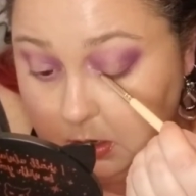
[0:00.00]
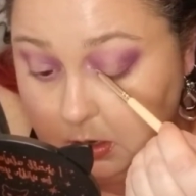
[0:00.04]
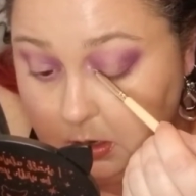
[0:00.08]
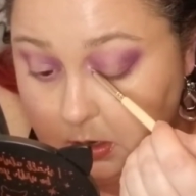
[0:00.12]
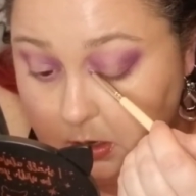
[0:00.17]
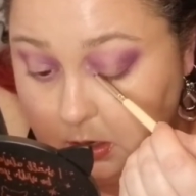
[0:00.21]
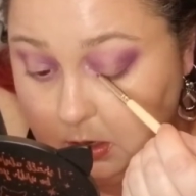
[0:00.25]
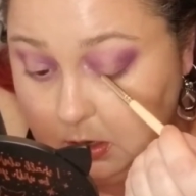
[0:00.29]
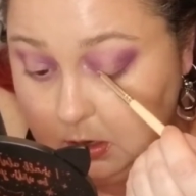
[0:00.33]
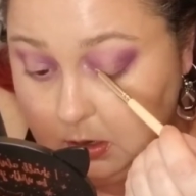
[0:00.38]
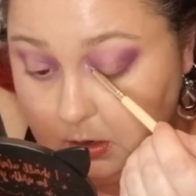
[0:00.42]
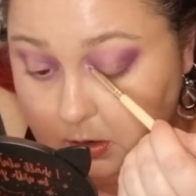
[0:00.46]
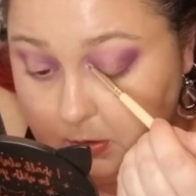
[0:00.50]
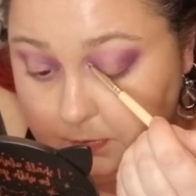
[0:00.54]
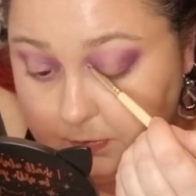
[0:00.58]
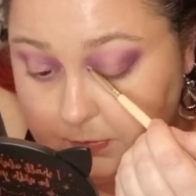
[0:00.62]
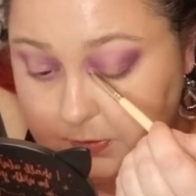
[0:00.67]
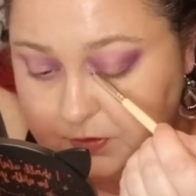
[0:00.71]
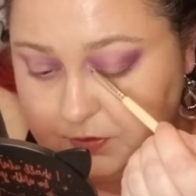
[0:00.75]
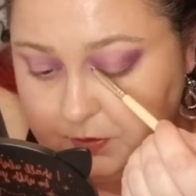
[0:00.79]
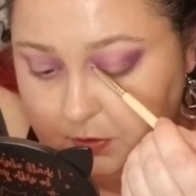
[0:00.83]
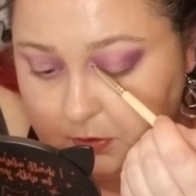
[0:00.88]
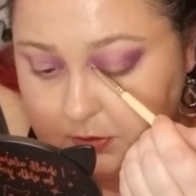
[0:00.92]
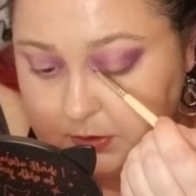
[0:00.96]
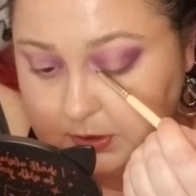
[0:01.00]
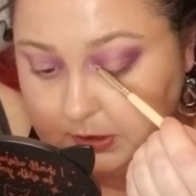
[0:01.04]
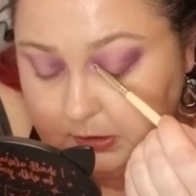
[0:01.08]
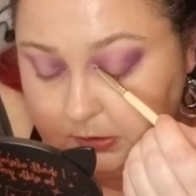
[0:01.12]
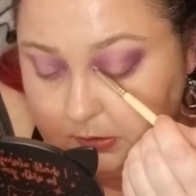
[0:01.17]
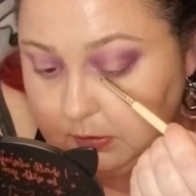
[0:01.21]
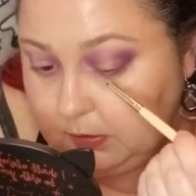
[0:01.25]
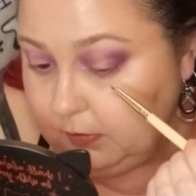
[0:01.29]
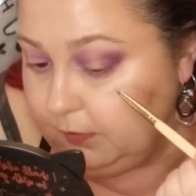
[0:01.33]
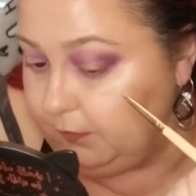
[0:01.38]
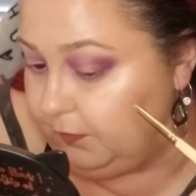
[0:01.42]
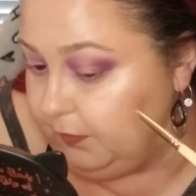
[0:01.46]
The 13th
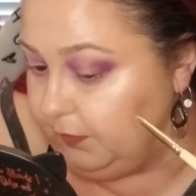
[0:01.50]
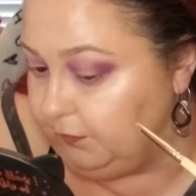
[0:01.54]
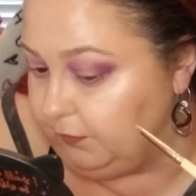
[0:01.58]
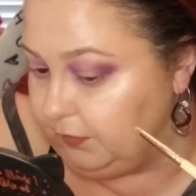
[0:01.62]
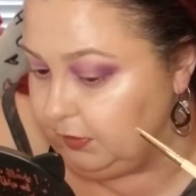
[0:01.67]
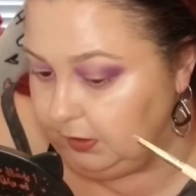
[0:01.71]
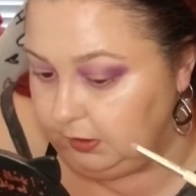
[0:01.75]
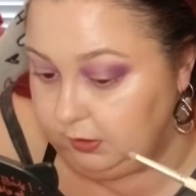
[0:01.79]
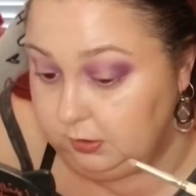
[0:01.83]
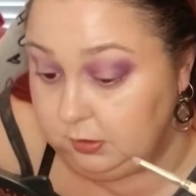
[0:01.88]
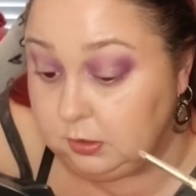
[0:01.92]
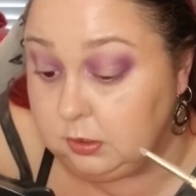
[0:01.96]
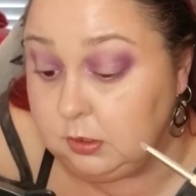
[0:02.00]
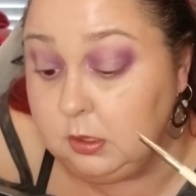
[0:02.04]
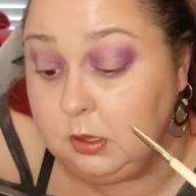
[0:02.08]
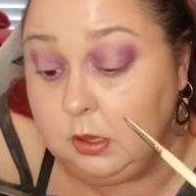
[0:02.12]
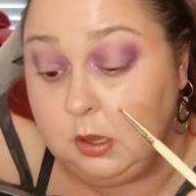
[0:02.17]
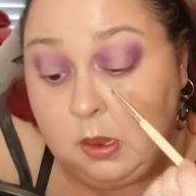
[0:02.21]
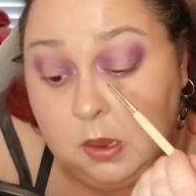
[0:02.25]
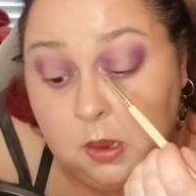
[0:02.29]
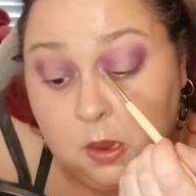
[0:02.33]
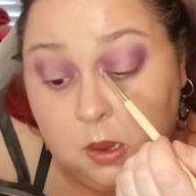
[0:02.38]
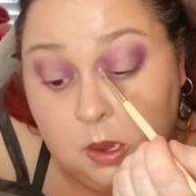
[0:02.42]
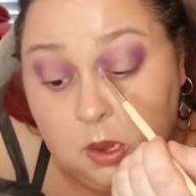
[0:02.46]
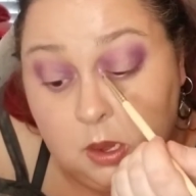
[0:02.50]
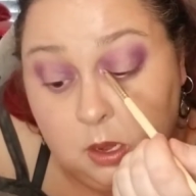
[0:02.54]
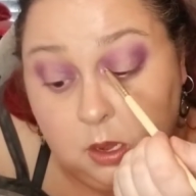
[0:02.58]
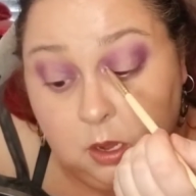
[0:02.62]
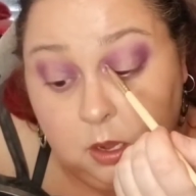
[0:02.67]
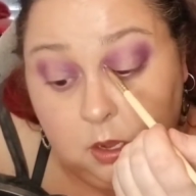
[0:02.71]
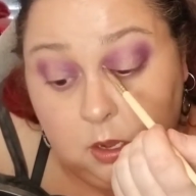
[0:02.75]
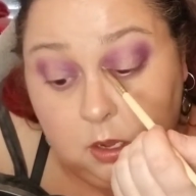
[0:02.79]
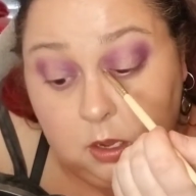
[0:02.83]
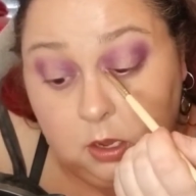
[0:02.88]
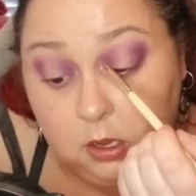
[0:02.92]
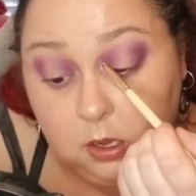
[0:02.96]
or the 15th.
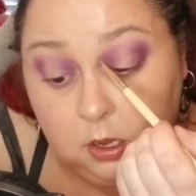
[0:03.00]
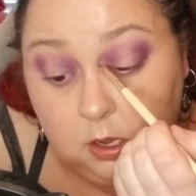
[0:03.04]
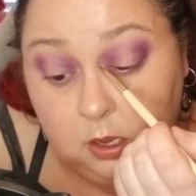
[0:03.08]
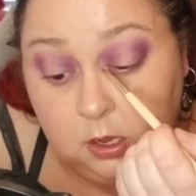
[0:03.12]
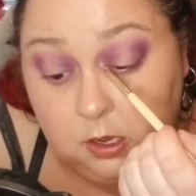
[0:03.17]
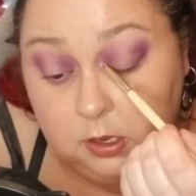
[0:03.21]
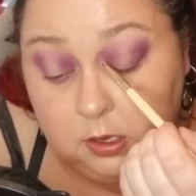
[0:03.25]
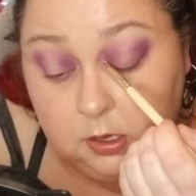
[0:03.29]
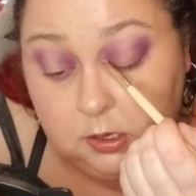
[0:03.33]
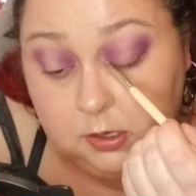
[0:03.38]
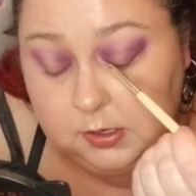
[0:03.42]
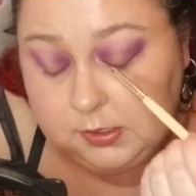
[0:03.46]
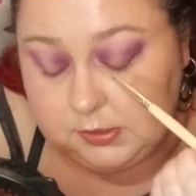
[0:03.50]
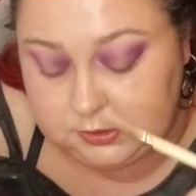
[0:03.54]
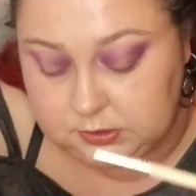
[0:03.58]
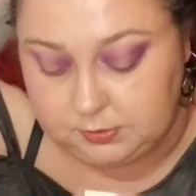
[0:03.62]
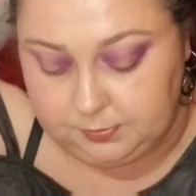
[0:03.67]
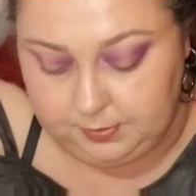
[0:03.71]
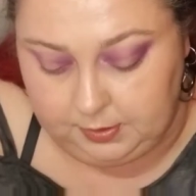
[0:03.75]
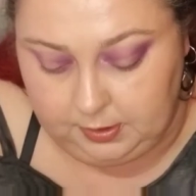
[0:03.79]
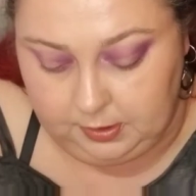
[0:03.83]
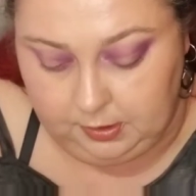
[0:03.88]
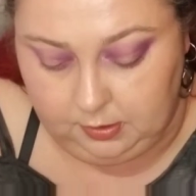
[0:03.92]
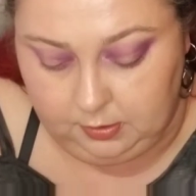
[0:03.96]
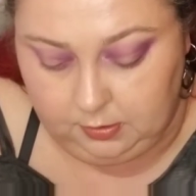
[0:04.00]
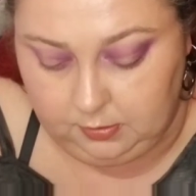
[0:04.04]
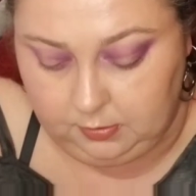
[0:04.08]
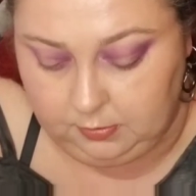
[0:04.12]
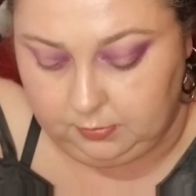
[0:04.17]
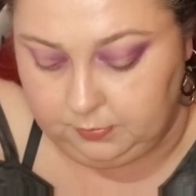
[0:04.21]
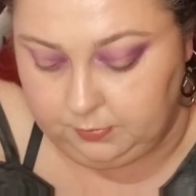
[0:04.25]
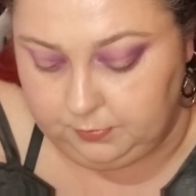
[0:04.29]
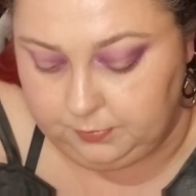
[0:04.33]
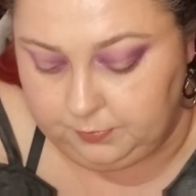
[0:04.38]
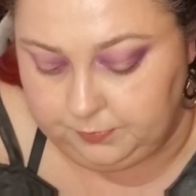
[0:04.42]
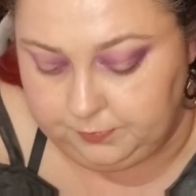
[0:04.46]
And it's about
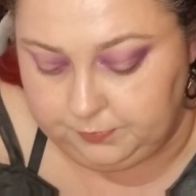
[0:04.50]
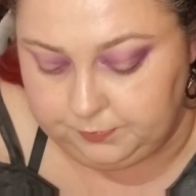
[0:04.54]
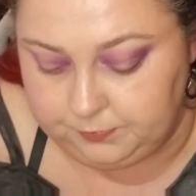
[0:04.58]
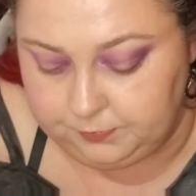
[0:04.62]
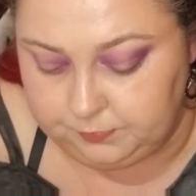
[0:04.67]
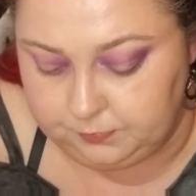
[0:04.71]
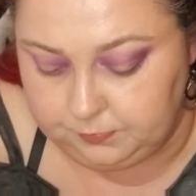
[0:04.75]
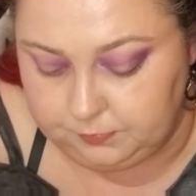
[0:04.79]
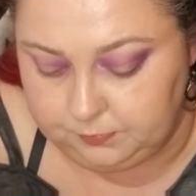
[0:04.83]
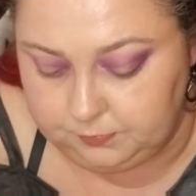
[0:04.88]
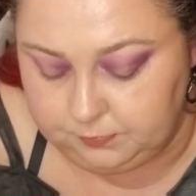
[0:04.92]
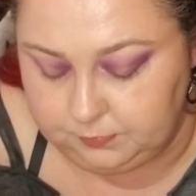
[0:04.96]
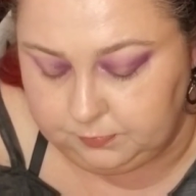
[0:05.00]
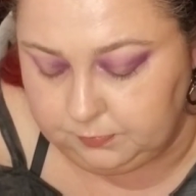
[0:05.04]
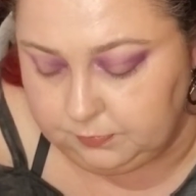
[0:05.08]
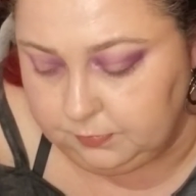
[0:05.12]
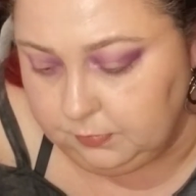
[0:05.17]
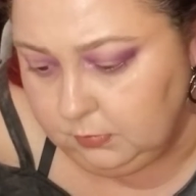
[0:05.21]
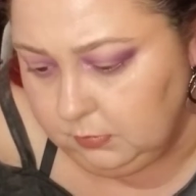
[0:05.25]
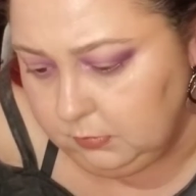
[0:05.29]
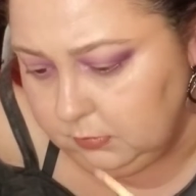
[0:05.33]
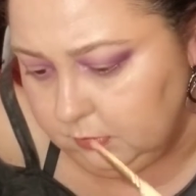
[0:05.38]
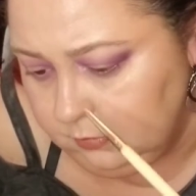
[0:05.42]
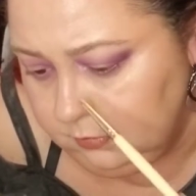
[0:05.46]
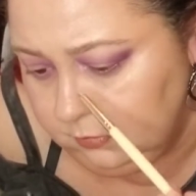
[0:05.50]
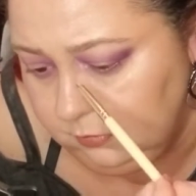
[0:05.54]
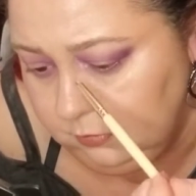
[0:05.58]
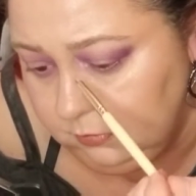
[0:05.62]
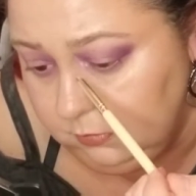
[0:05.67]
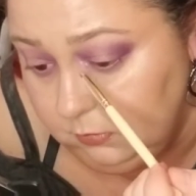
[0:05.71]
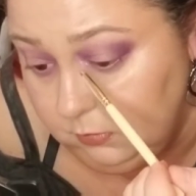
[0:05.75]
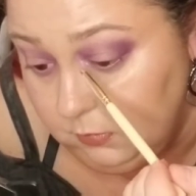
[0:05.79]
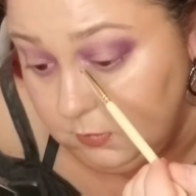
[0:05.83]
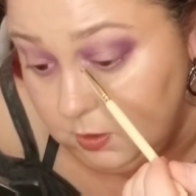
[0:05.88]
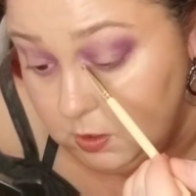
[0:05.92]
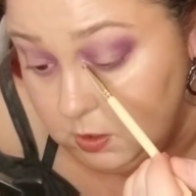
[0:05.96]

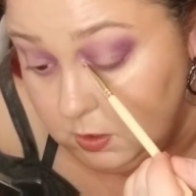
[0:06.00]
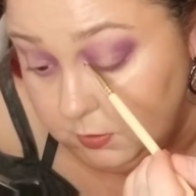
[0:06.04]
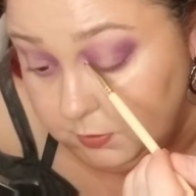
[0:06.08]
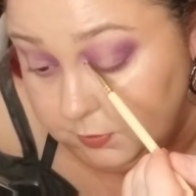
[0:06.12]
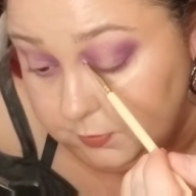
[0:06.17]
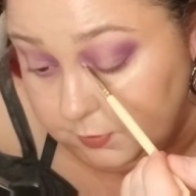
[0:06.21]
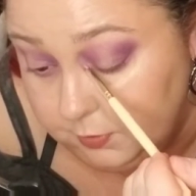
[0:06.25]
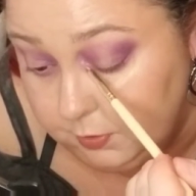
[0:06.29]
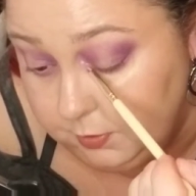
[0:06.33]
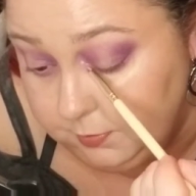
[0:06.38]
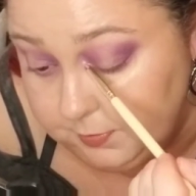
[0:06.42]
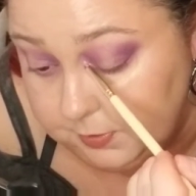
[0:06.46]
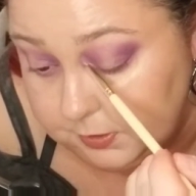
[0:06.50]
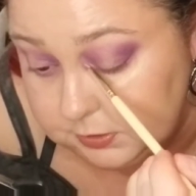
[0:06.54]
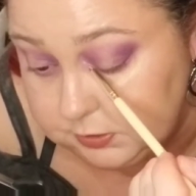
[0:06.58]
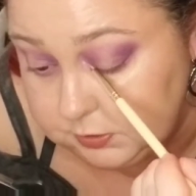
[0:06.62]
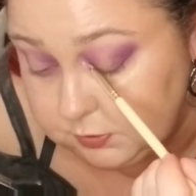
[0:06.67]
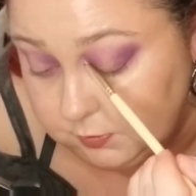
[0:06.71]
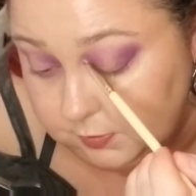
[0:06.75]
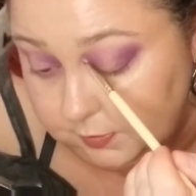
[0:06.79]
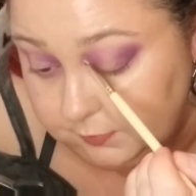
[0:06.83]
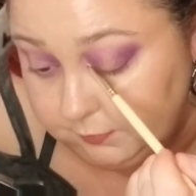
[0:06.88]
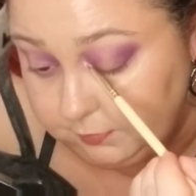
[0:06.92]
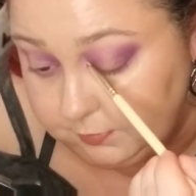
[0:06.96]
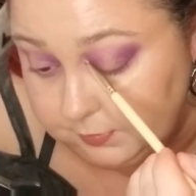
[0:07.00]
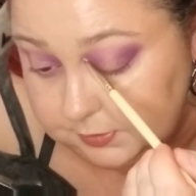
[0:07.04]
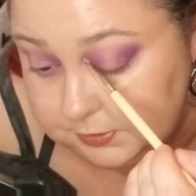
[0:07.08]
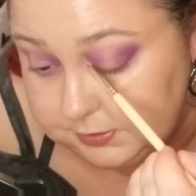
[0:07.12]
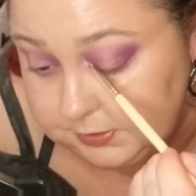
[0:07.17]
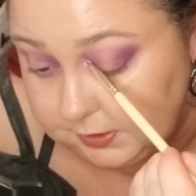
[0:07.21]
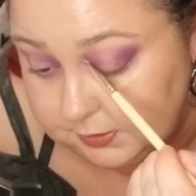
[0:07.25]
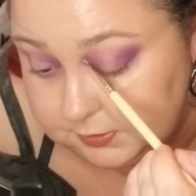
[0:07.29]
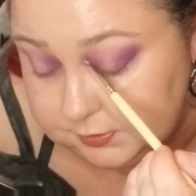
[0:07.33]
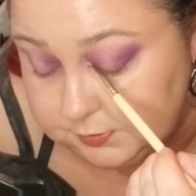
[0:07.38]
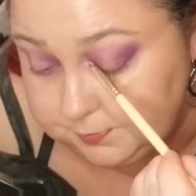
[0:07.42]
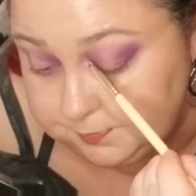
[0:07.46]
30 minutes away from this
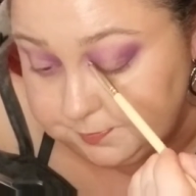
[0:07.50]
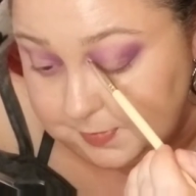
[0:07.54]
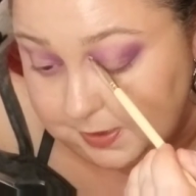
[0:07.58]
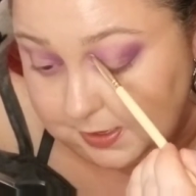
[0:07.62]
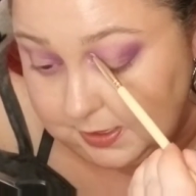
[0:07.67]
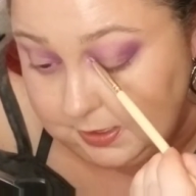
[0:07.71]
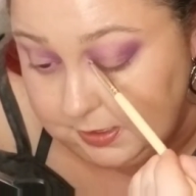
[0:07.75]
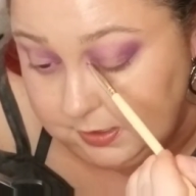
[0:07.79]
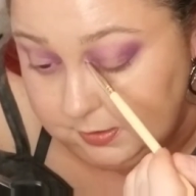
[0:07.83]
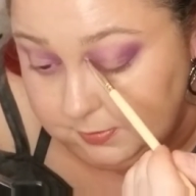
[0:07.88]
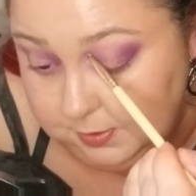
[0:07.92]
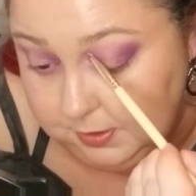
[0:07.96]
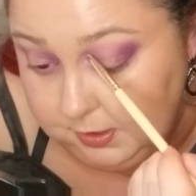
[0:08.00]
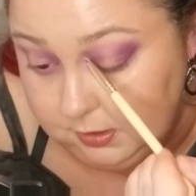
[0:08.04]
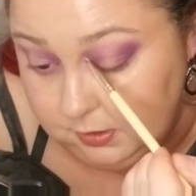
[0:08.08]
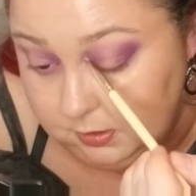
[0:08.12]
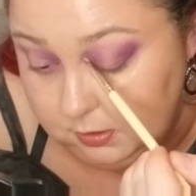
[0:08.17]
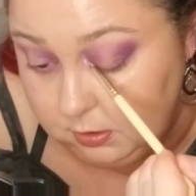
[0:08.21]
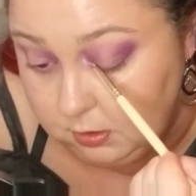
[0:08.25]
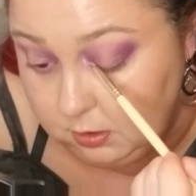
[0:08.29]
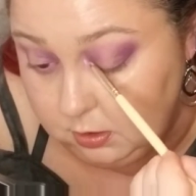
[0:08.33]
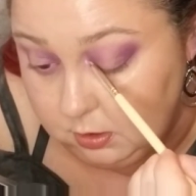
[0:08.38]
house, maybe,